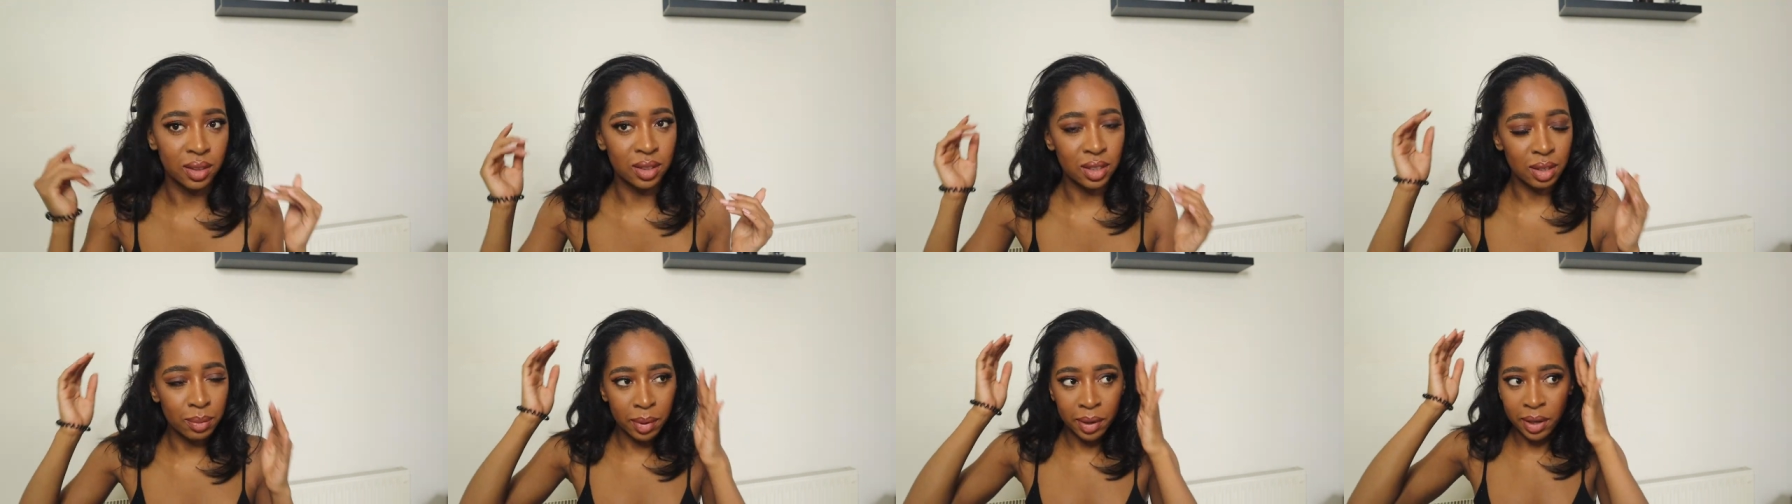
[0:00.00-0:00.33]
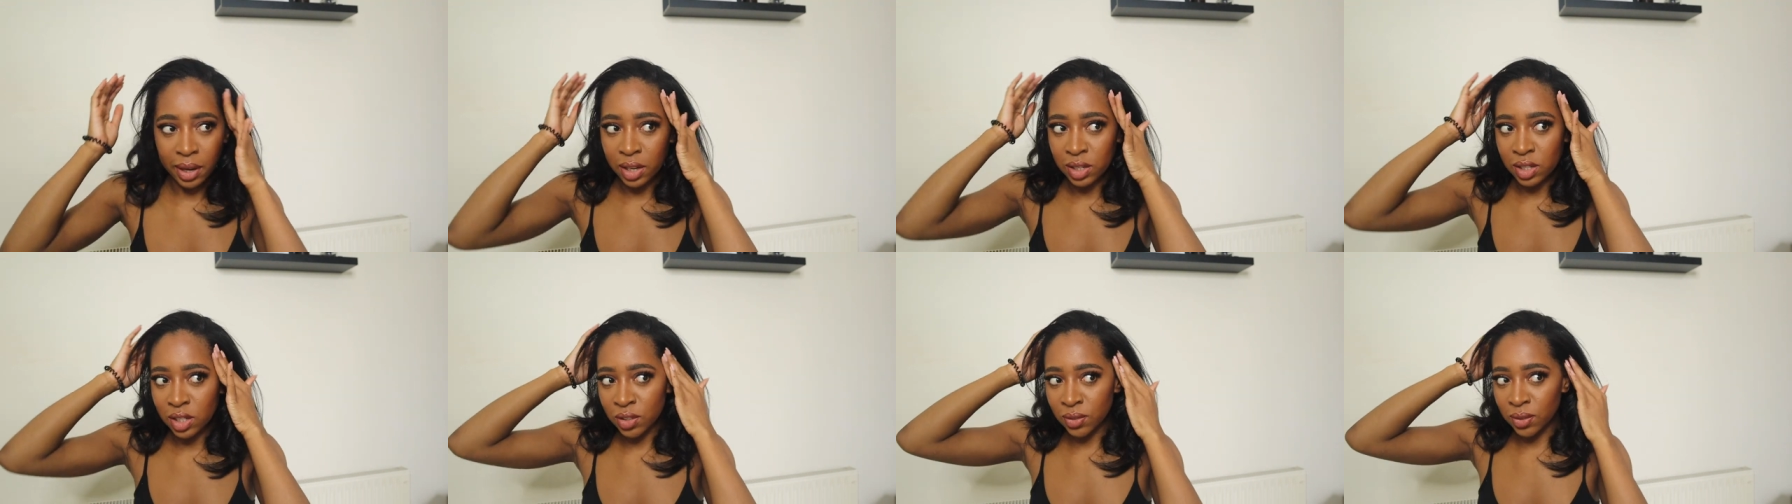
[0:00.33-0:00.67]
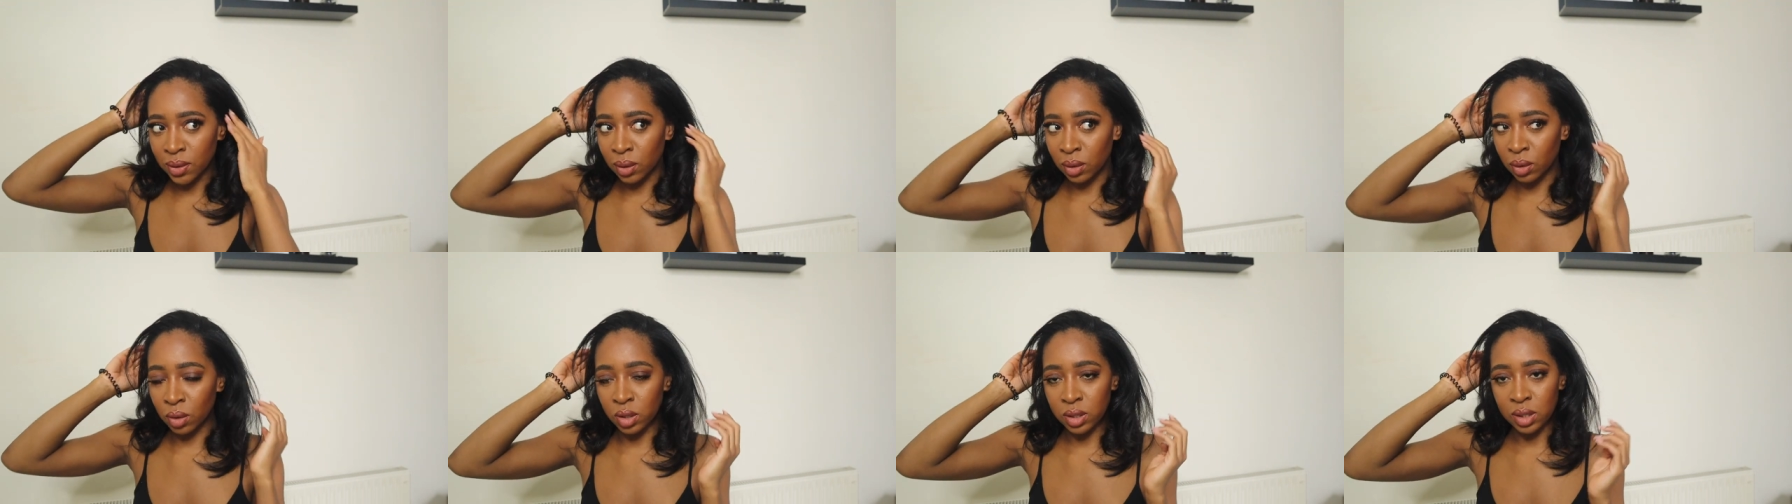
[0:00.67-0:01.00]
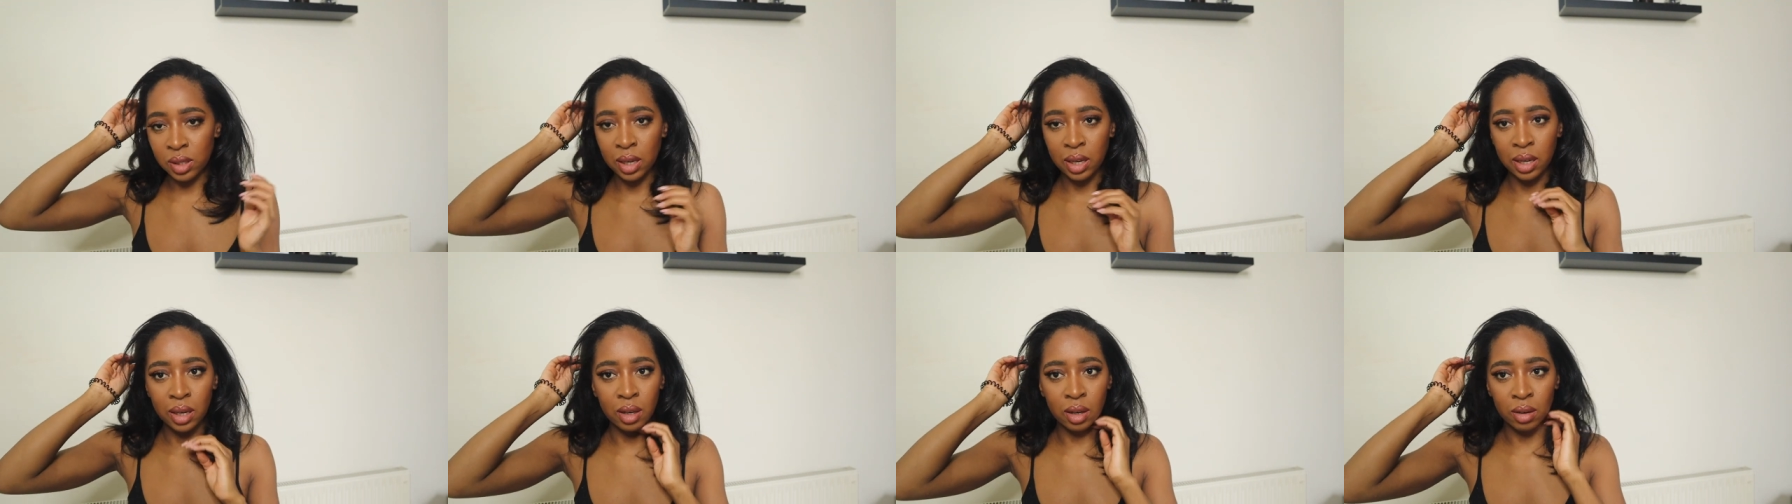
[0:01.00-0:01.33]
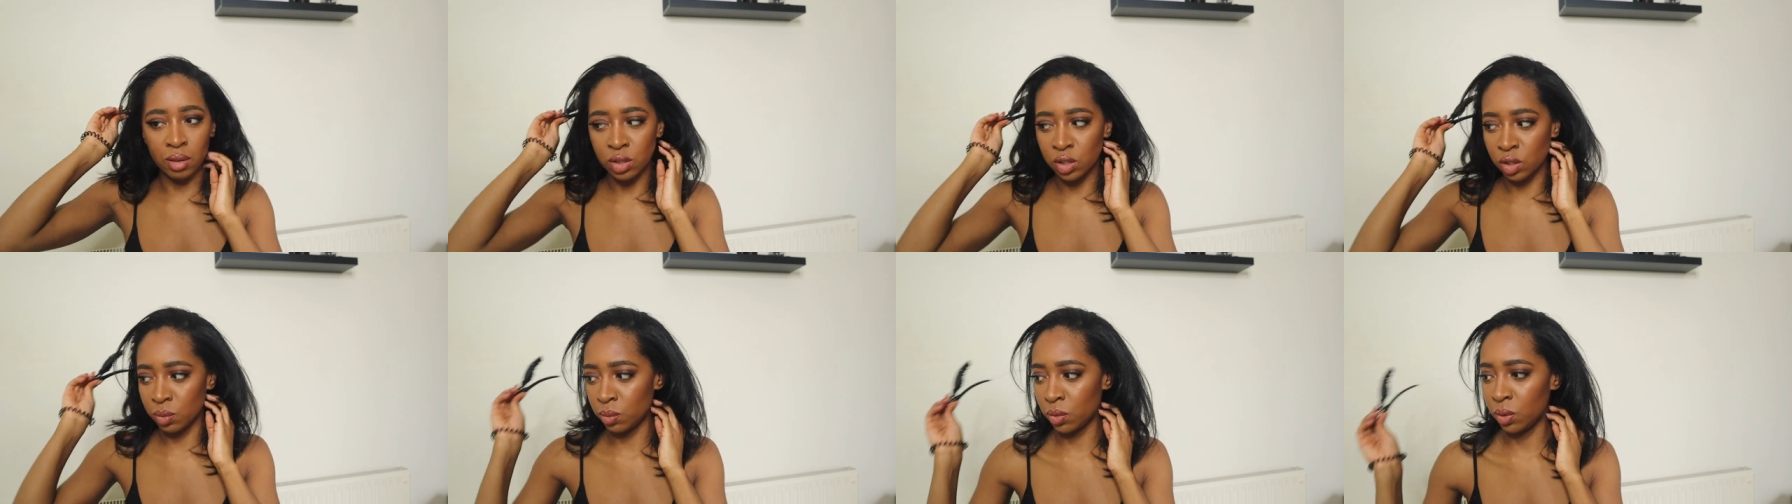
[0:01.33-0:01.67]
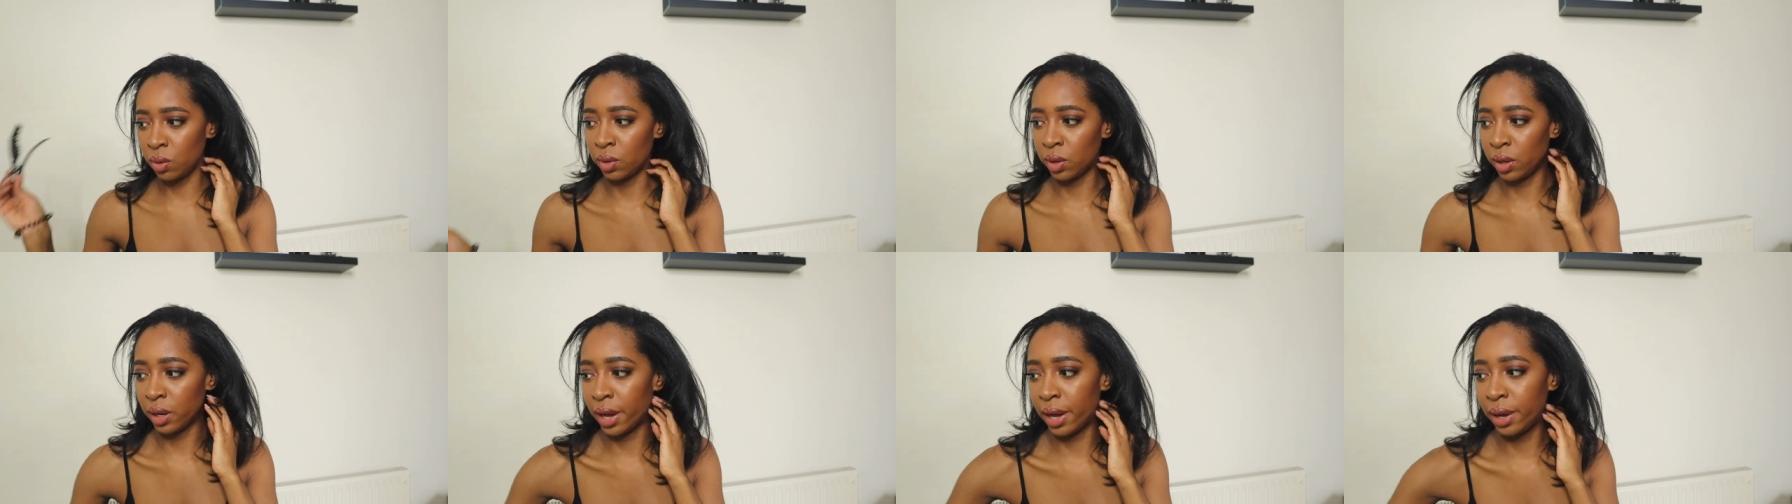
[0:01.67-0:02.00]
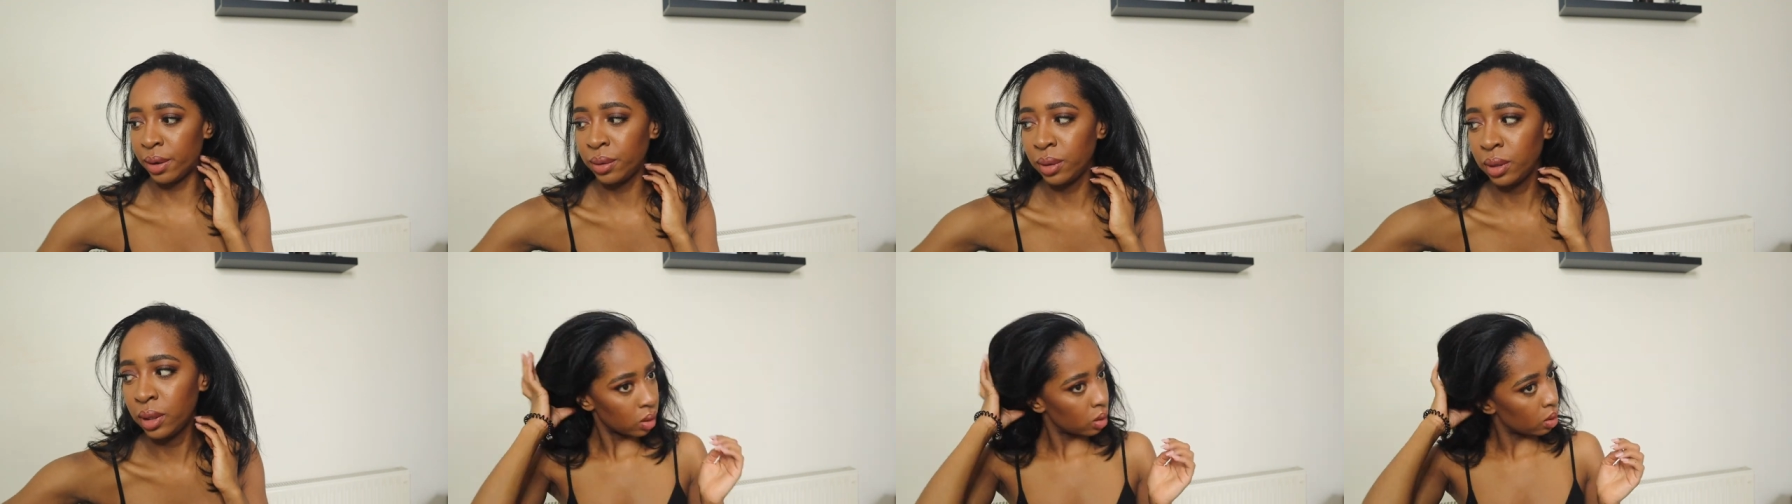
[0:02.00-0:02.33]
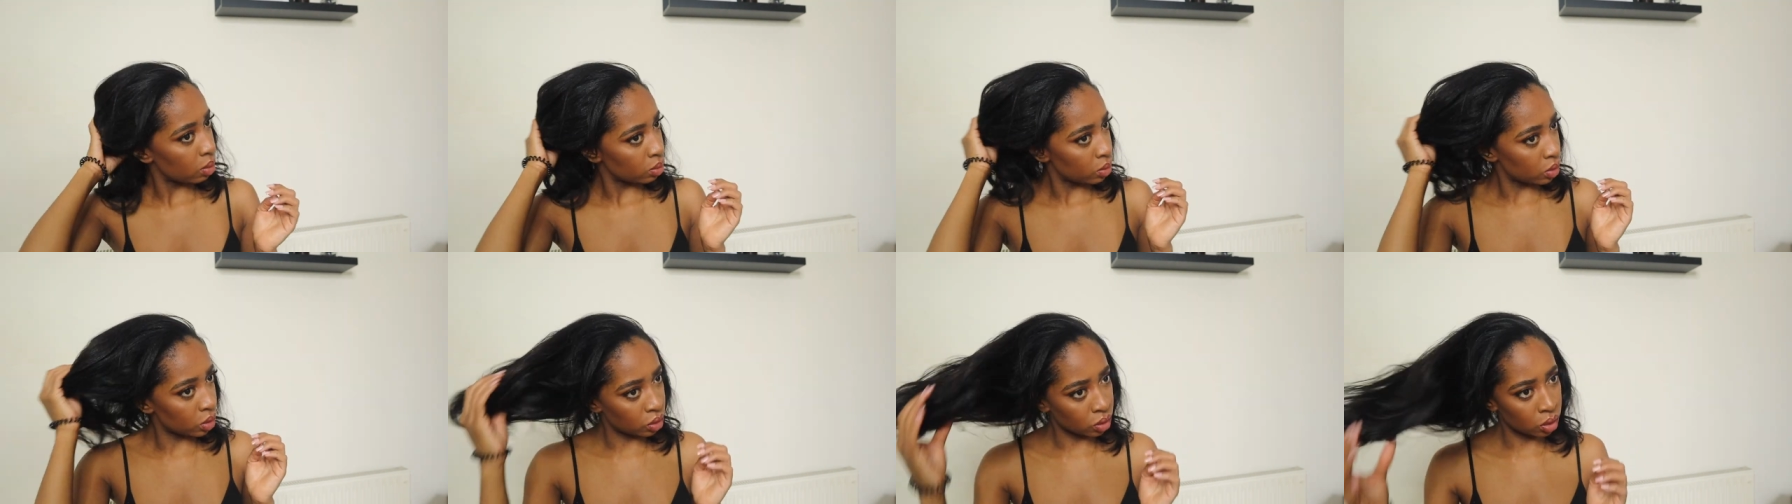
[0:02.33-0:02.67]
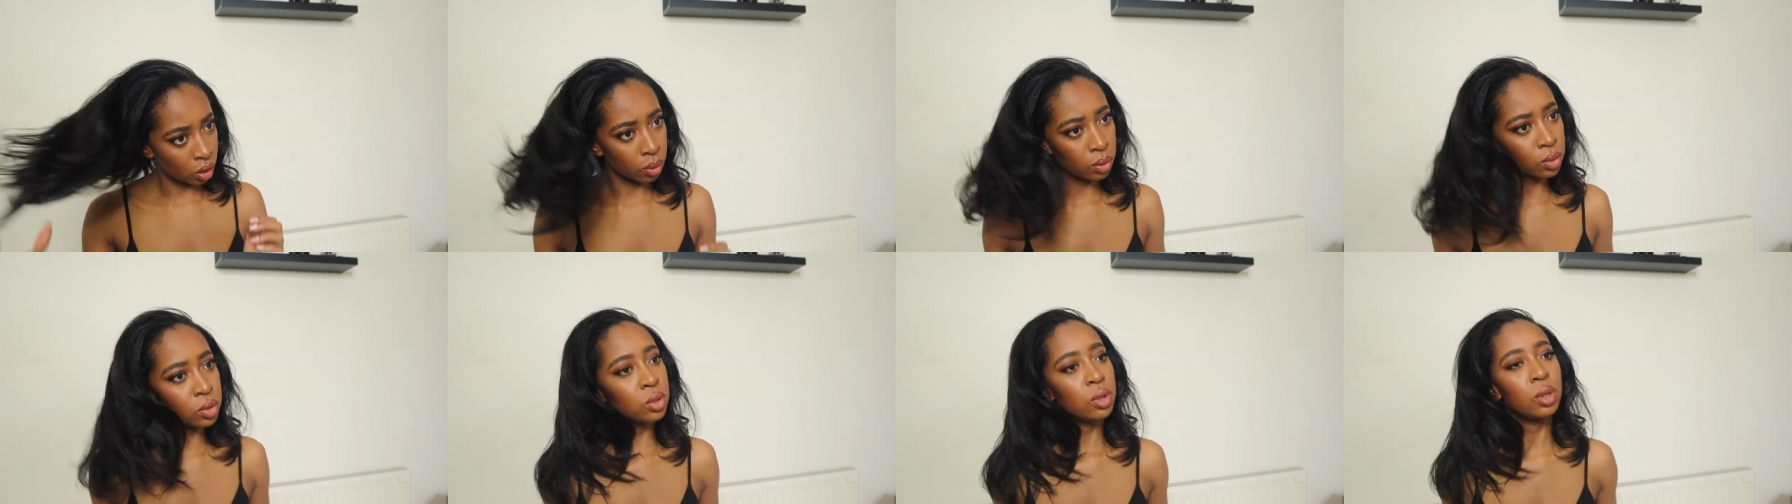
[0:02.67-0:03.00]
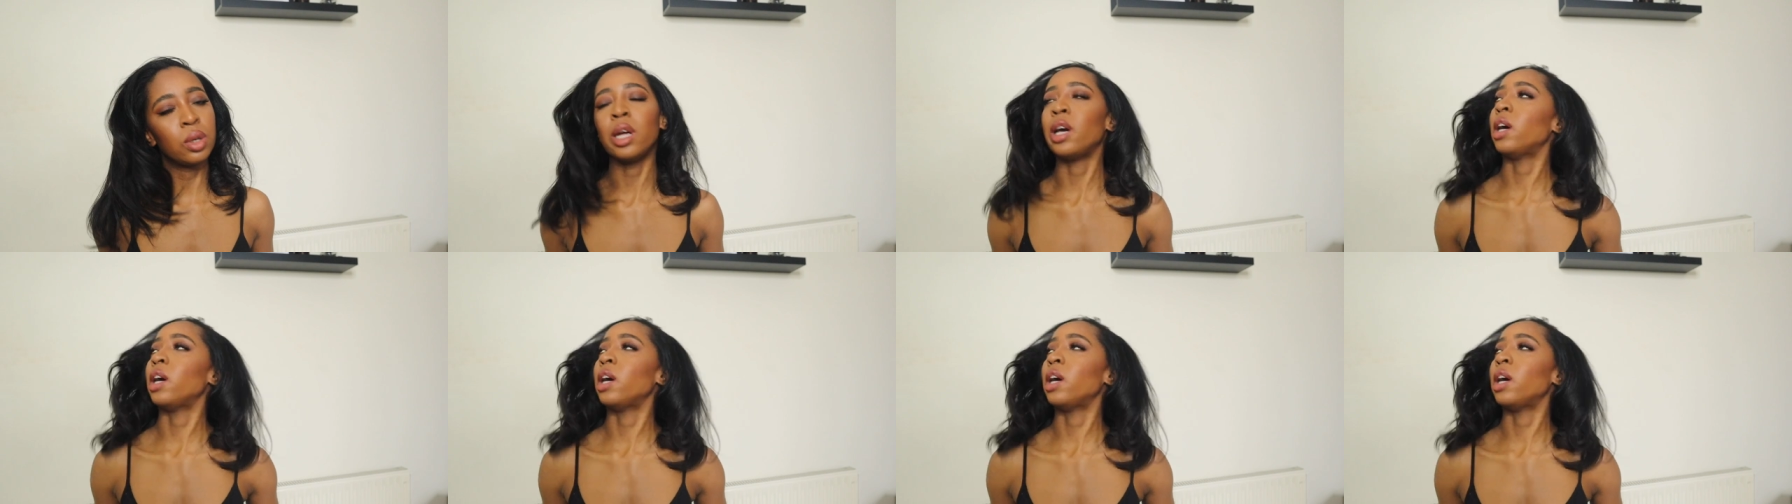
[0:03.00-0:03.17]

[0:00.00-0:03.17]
See, my edges feel a lot sleeker and smoother now. I'm just going to